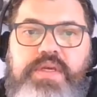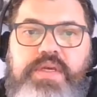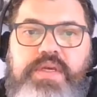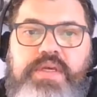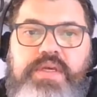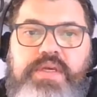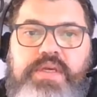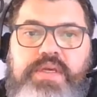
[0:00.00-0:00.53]

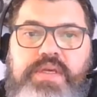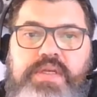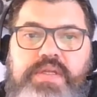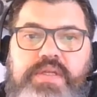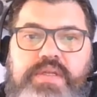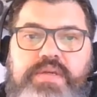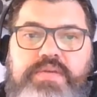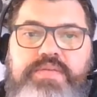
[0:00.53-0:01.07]

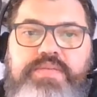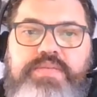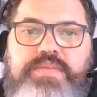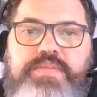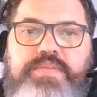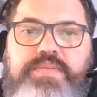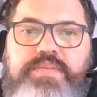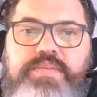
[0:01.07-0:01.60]

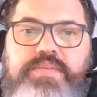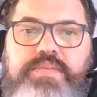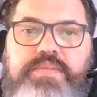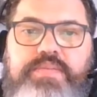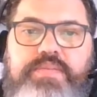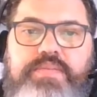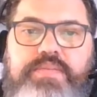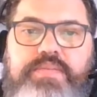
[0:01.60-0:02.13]

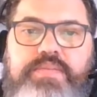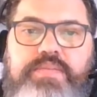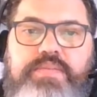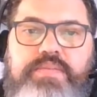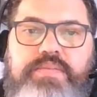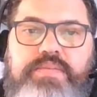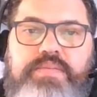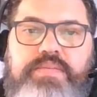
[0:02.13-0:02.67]

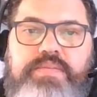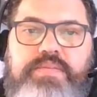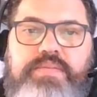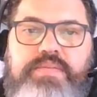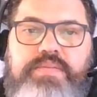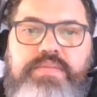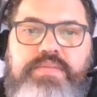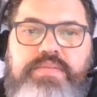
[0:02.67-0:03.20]

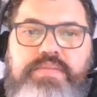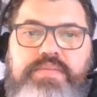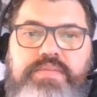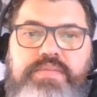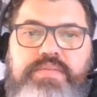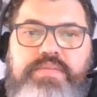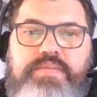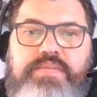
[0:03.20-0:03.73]

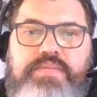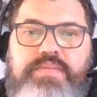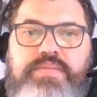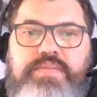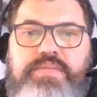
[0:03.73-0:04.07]
The person shown says nothing.